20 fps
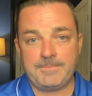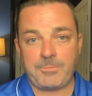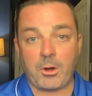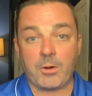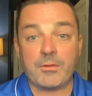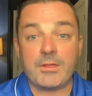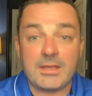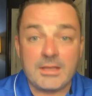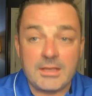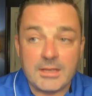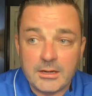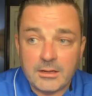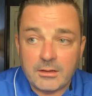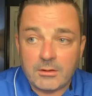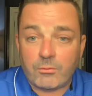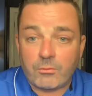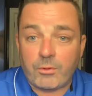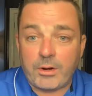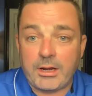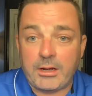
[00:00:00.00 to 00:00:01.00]
Are they
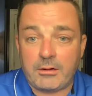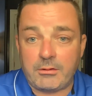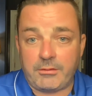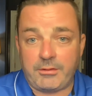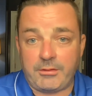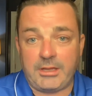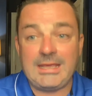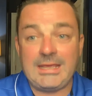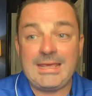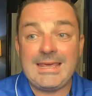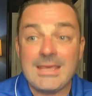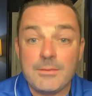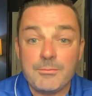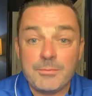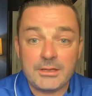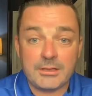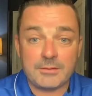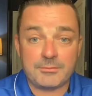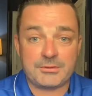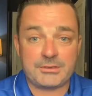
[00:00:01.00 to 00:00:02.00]
getting around? Are they
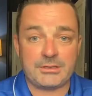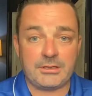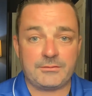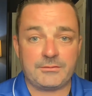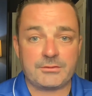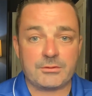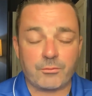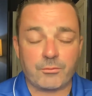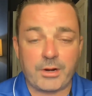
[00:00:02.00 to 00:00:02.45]
keeping themselves